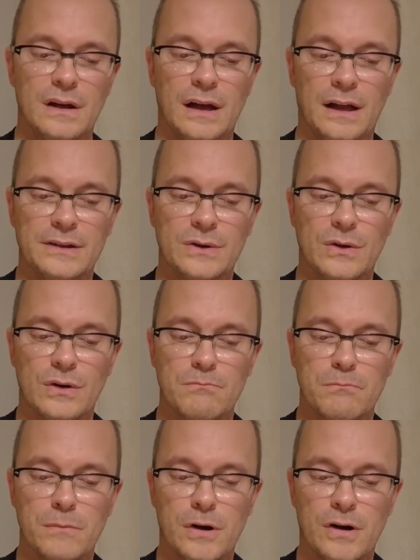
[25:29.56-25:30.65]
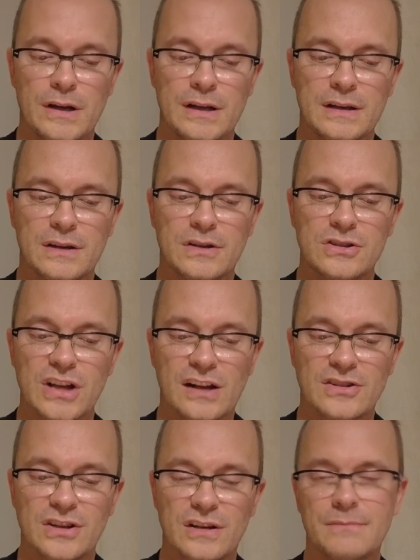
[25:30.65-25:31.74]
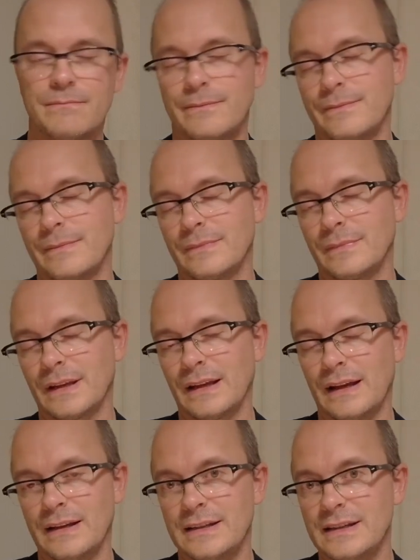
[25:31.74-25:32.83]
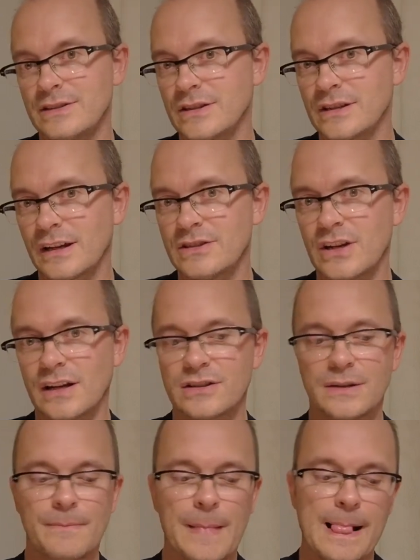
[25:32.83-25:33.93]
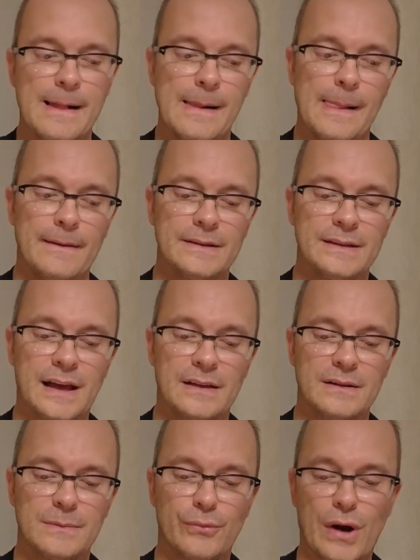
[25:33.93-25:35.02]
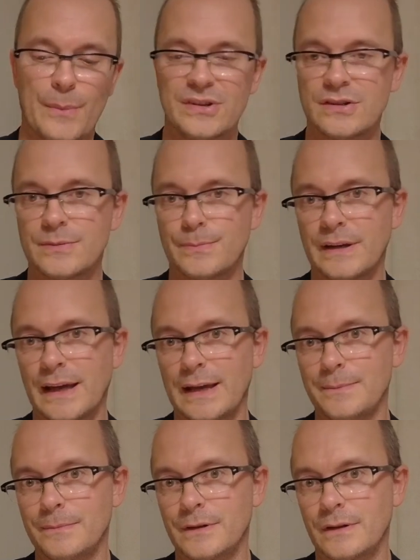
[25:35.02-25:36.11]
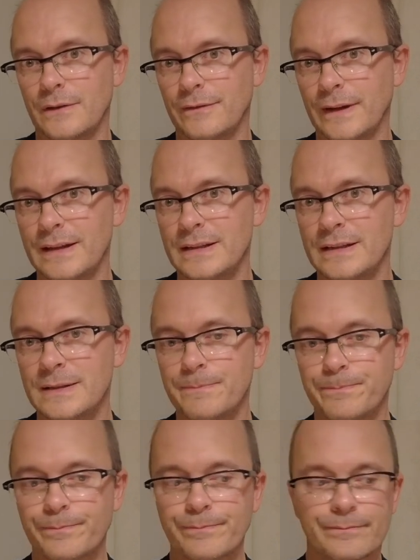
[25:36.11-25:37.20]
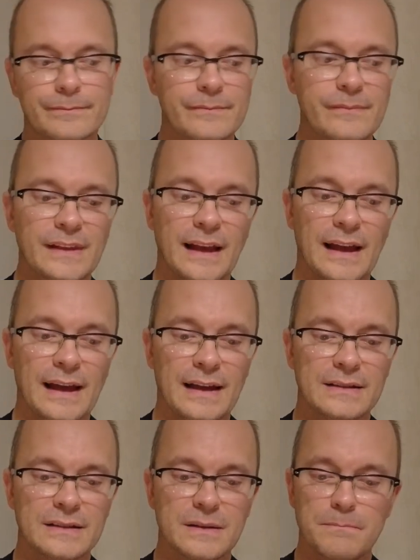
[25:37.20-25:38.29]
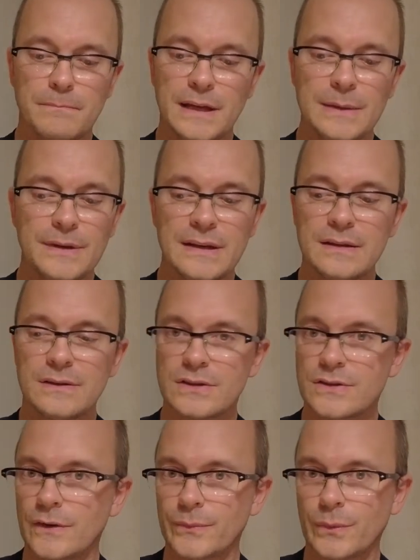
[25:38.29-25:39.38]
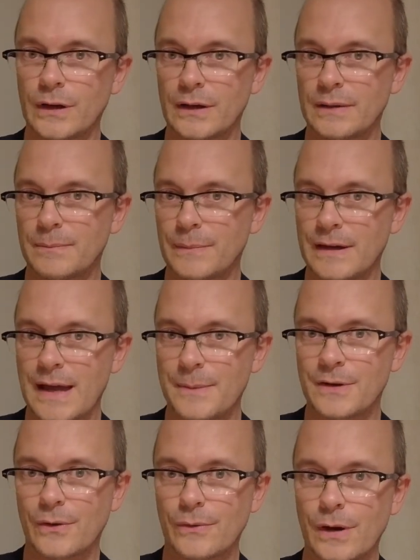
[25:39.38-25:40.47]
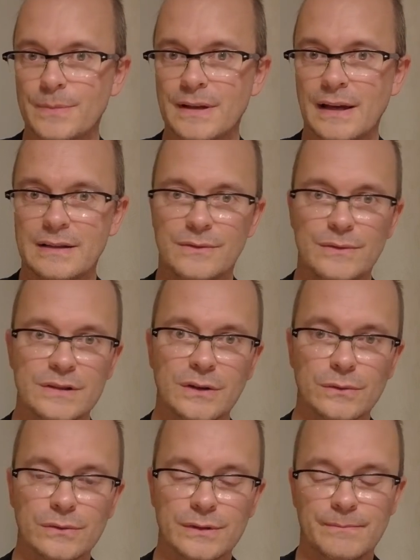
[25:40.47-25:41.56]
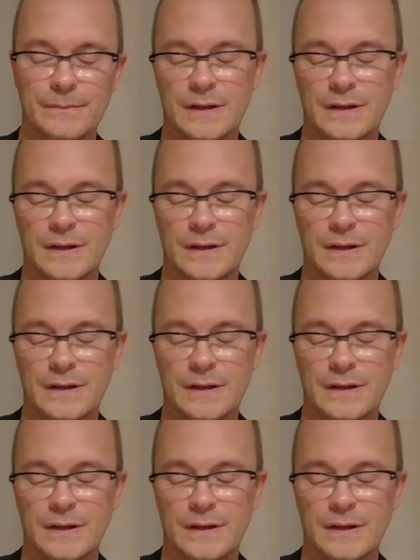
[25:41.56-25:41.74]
And my conjecture, and it is just a conjecture, is that parameters became conflated and maybe the software became corrupt as a result.